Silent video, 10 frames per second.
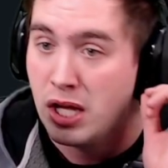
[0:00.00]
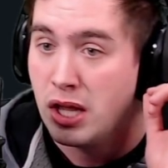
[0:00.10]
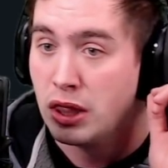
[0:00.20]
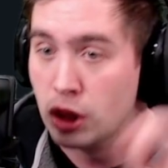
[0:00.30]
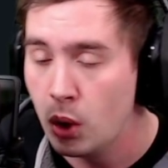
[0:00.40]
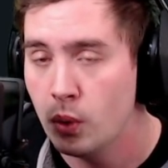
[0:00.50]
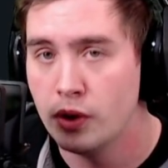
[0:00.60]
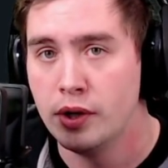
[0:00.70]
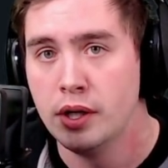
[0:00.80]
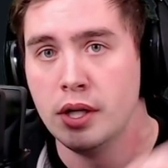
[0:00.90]

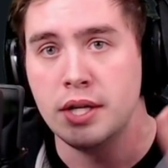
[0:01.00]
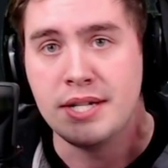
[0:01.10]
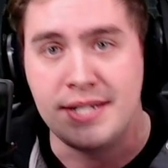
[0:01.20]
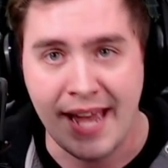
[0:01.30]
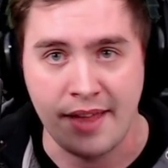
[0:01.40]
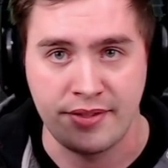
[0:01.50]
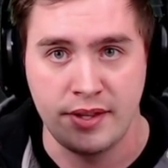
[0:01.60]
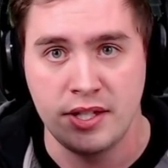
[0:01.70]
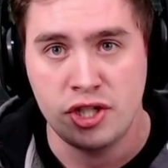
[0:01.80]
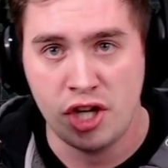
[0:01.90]
lower death
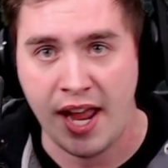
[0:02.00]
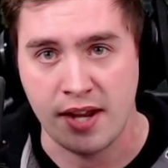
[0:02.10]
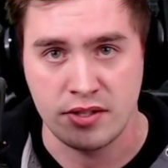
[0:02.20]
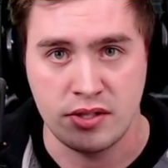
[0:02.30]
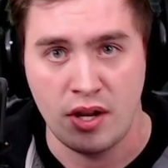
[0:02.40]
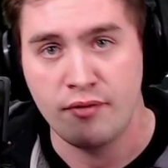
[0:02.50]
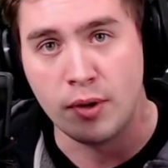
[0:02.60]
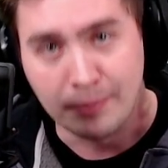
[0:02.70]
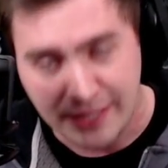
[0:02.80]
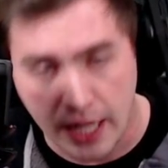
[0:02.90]
chance
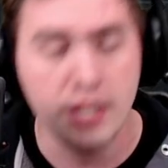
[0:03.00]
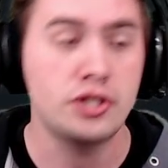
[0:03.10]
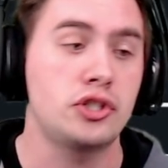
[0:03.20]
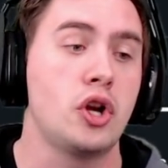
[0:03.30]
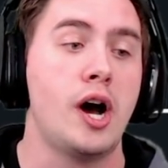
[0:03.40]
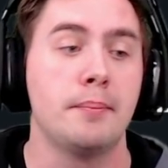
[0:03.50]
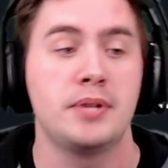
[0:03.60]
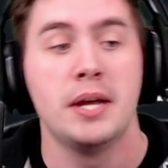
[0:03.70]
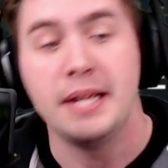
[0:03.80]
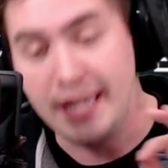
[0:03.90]
from getting stomped,
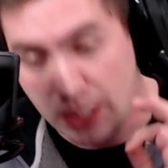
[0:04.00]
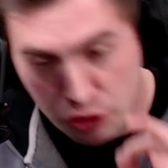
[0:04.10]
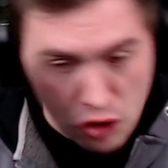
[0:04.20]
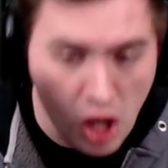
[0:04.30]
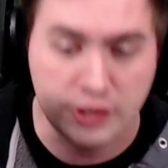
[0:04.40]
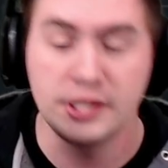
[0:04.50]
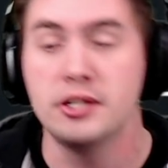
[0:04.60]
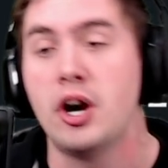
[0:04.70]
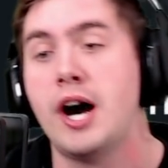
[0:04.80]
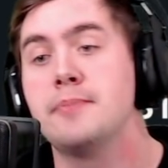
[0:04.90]
getting knocked
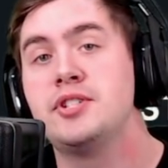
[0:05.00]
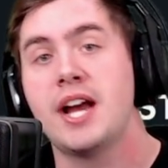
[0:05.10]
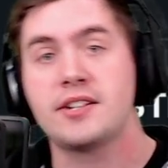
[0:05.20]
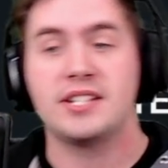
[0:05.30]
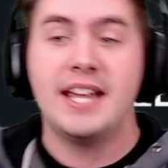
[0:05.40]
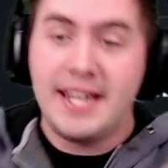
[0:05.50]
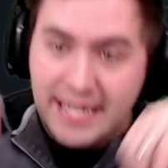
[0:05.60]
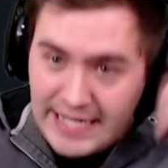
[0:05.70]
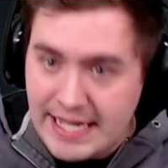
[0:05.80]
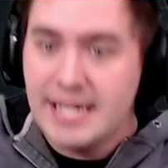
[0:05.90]
into objects, getting
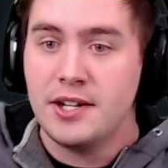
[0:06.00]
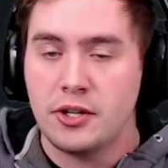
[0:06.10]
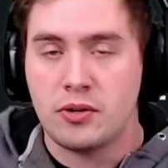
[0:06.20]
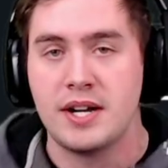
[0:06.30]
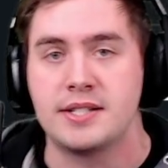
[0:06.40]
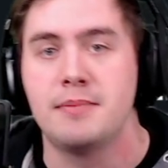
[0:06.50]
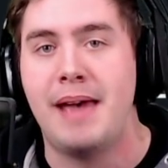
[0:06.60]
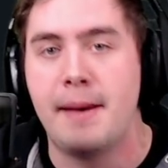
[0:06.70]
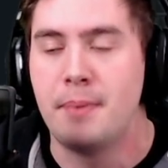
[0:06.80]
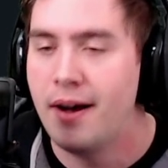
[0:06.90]
yeeted across the
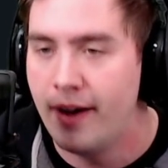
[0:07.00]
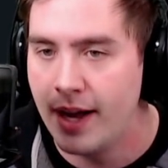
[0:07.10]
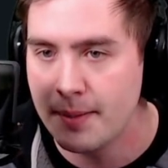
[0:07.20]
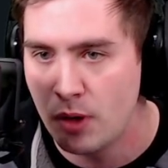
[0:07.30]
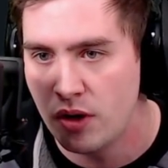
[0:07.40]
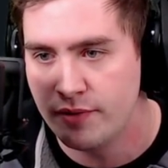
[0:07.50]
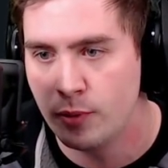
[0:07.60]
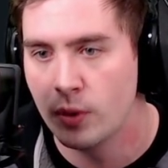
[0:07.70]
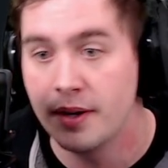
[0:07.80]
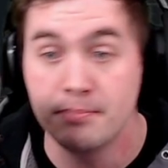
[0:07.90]
map. I'm all
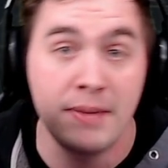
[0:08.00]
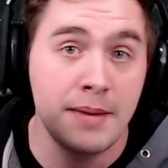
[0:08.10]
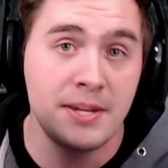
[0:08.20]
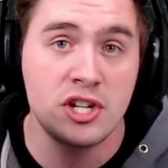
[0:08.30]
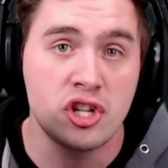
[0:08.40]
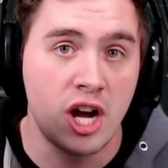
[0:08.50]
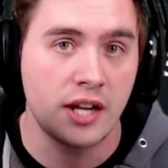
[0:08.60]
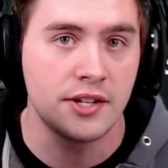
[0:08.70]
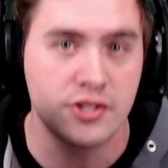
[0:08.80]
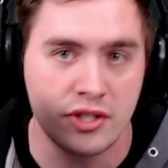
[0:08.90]
for it. Maybe
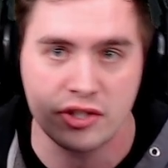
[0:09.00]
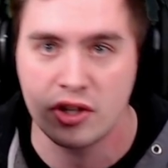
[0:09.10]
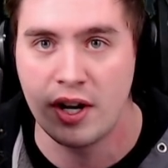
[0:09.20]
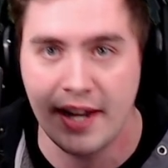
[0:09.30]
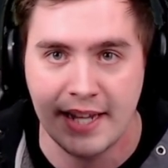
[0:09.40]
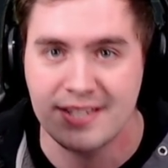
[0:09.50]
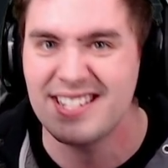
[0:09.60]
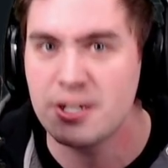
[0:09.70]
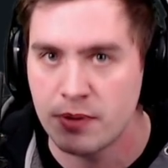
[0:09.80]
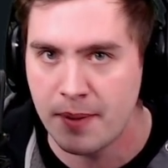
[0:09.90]
shotguns just got a
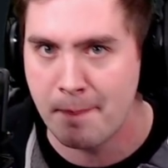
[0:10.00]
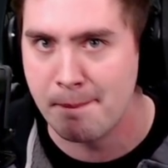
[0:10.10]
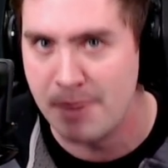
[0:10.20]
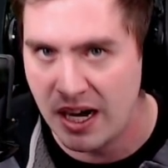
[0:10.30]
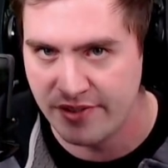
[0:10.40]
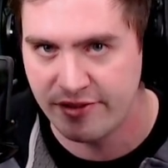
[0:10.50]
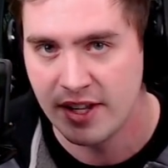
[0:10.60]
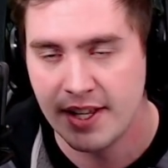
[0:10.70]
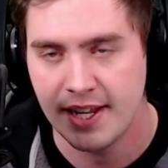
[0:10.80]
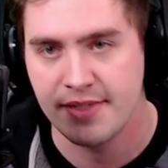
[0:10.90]
secret buff
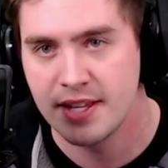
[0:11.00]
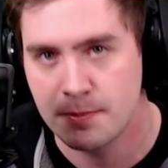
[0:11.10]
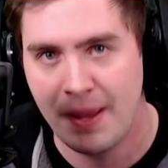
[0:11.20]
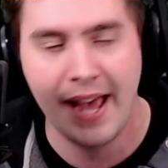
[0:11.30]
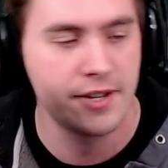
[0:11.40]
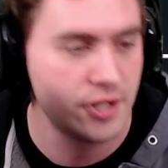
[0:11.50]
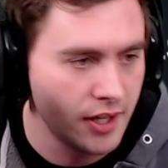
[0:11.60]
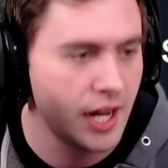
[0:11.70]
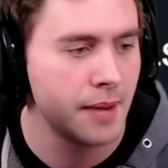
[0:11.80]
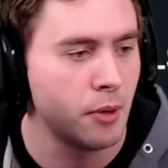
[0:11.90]
in this patch.
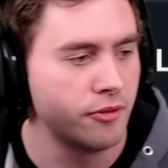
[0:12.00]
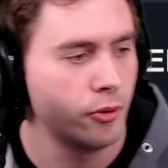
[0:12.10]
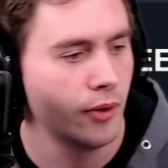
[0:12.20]
I'm all for